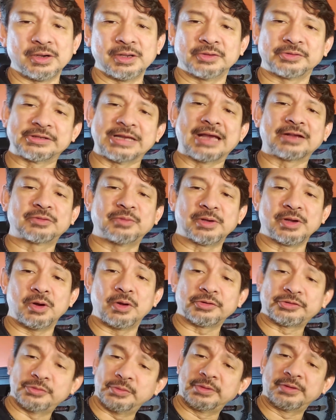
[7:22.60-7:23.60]
is actually
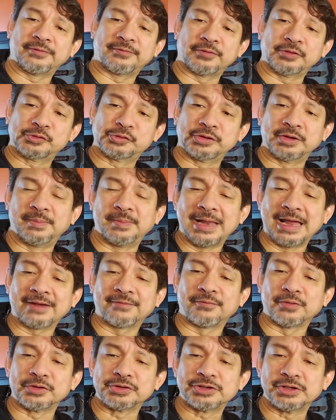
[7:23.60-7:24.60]
also on the first one. The
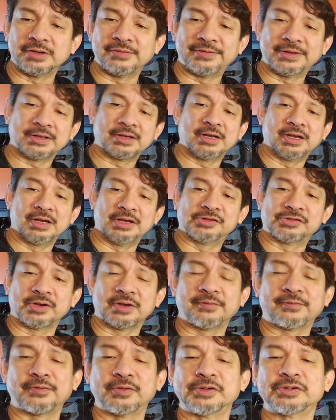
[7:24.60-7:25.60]
black version of it is on
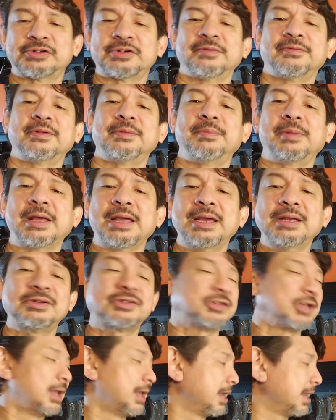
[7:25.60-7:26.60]
the first of the
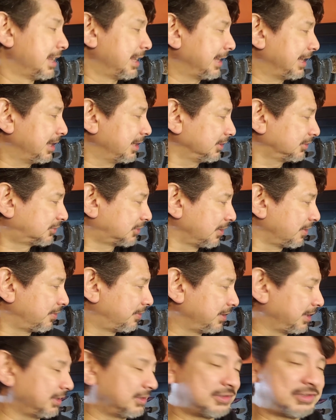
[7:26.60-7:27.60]
blades, is
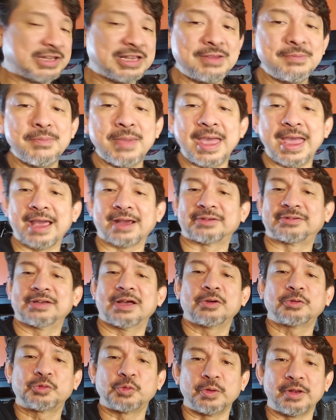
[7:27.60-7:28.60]
the D-Max.
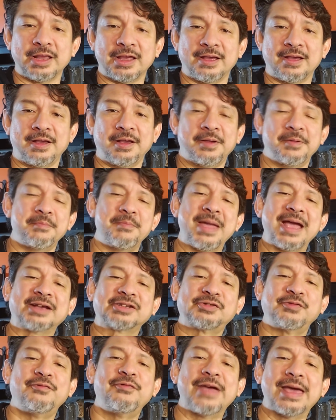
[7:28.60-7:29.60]
That was with
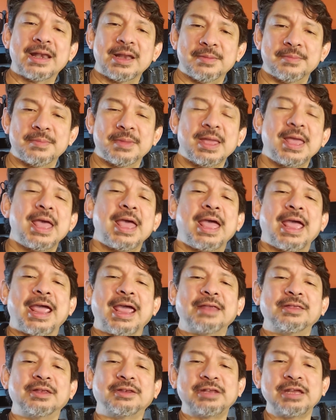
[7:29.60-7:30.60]
Max Venom.
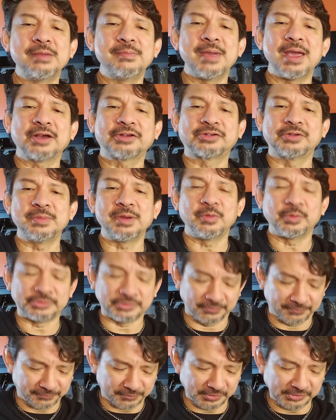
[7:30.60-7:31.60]
And the D-Max to me was
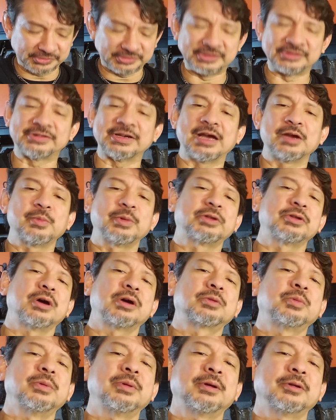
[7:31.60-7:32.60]
the first design we
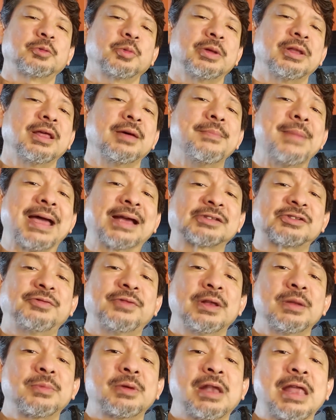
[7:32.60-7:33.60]
talked about with the Max
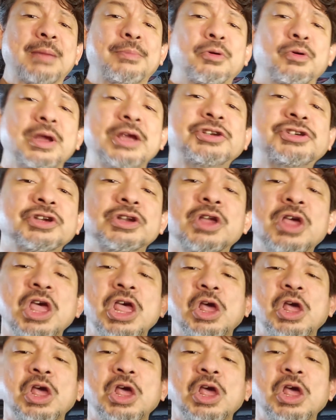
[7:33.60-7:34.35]
Venom collaboration,